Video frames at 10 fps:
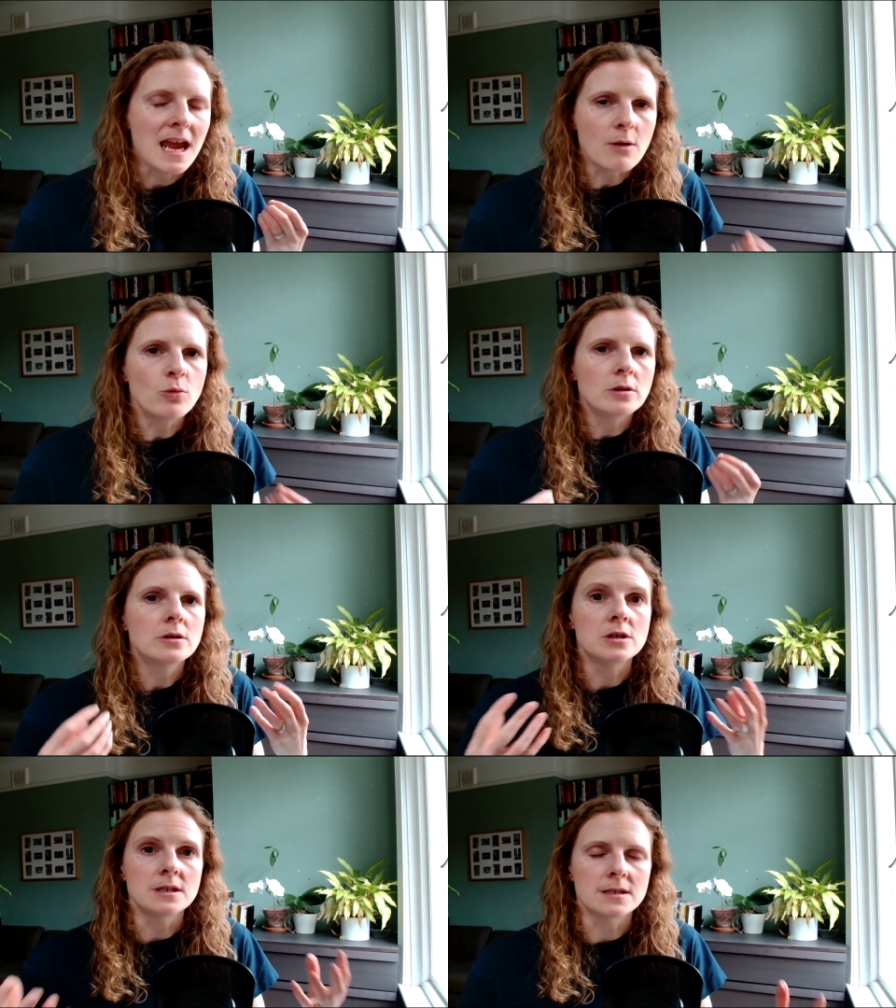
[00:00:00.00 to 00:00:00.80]
It will
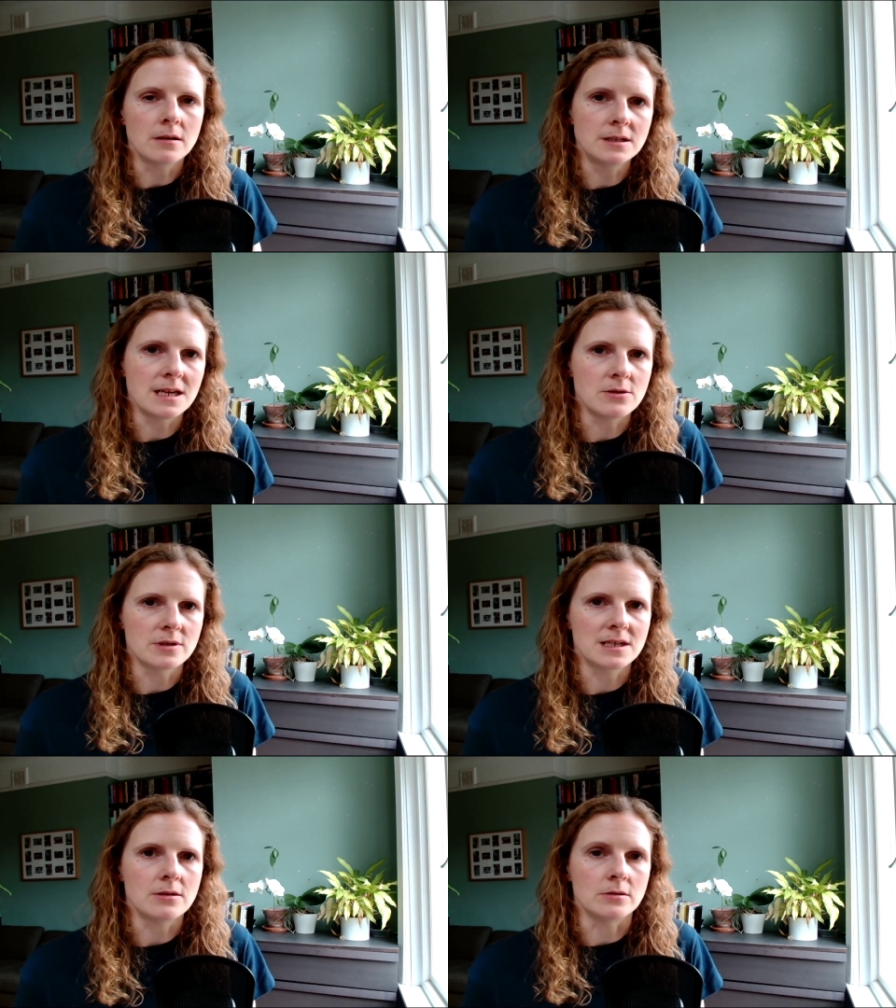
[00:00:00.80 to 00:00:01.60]
consolidate
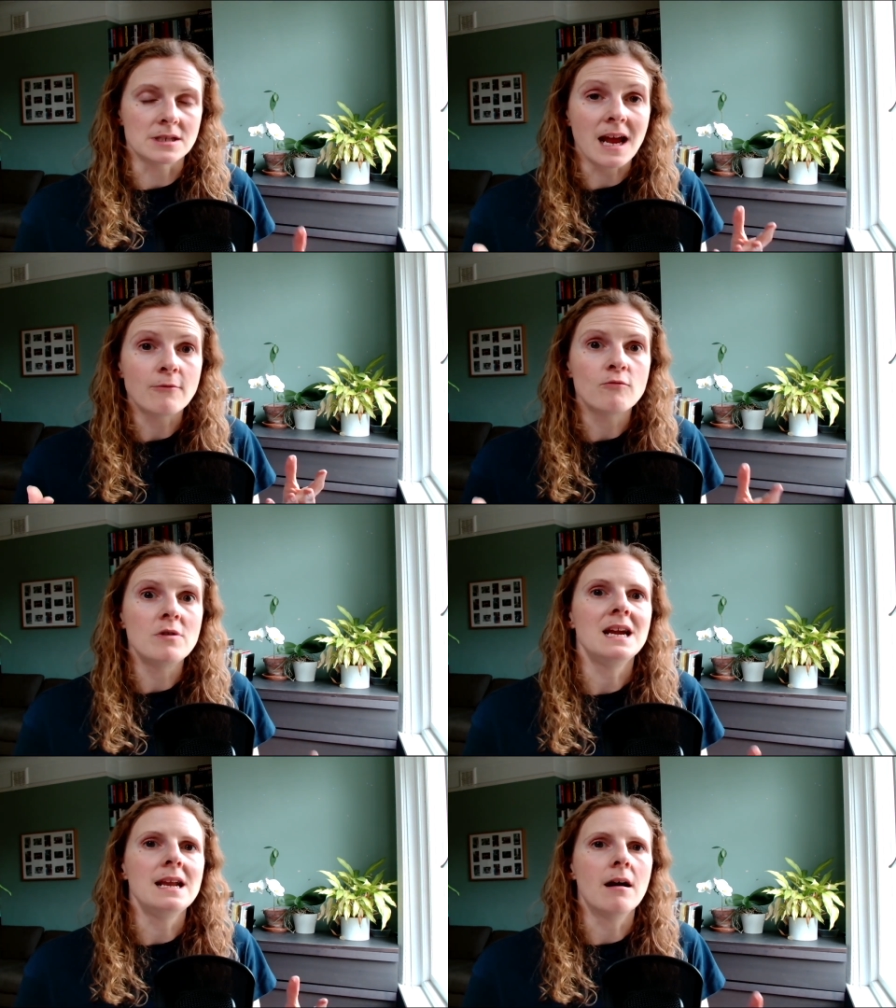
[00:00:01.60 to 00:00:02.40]
your skills and
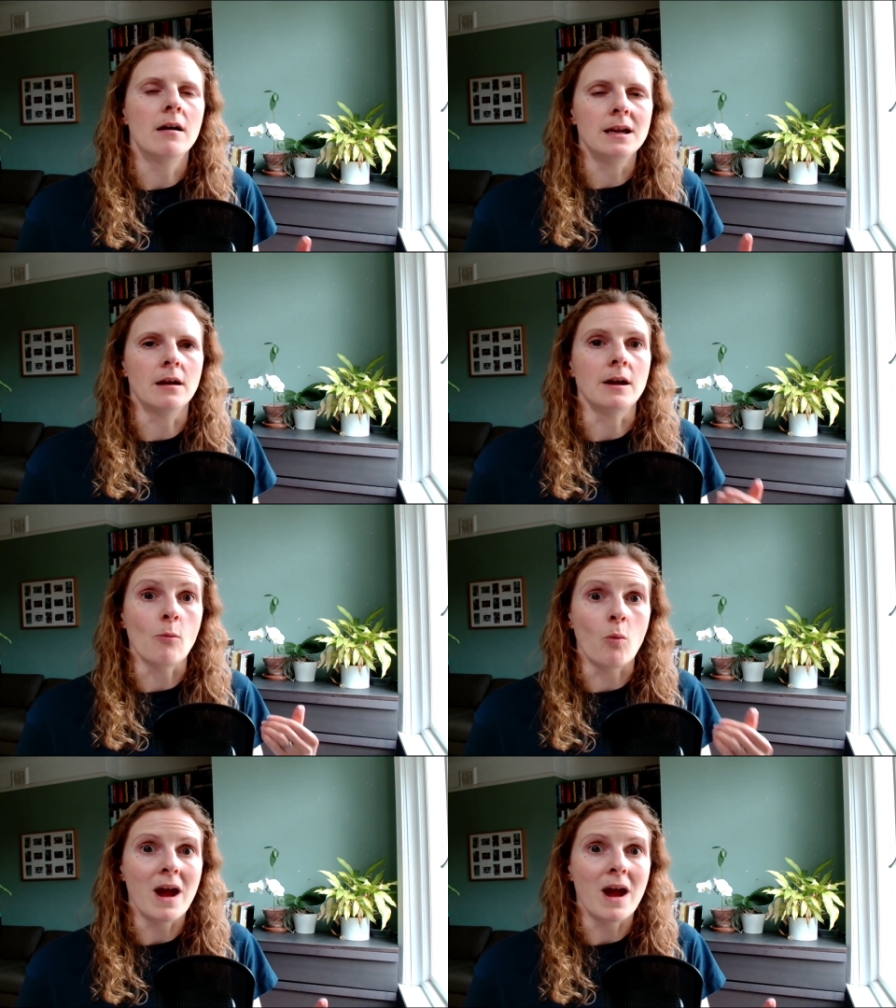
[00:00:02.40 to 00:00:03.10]
really highlight